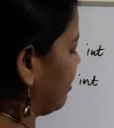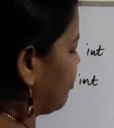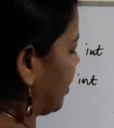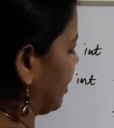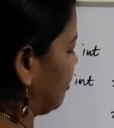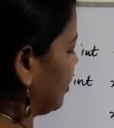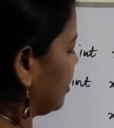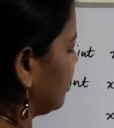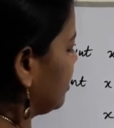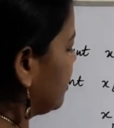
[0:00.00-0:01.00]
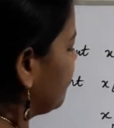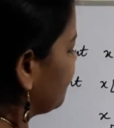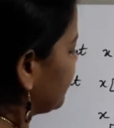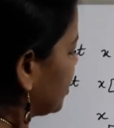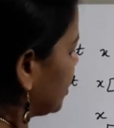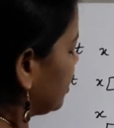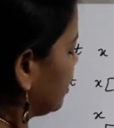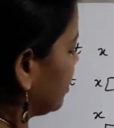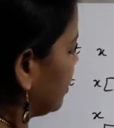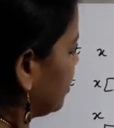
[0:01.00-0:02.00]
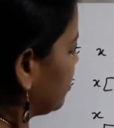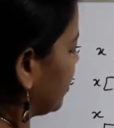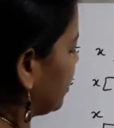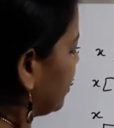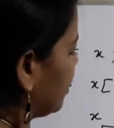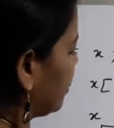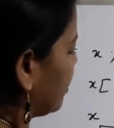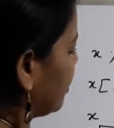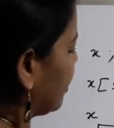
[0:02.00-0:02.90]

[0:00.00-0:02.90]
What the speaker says: 5 here, 10 here, 20 here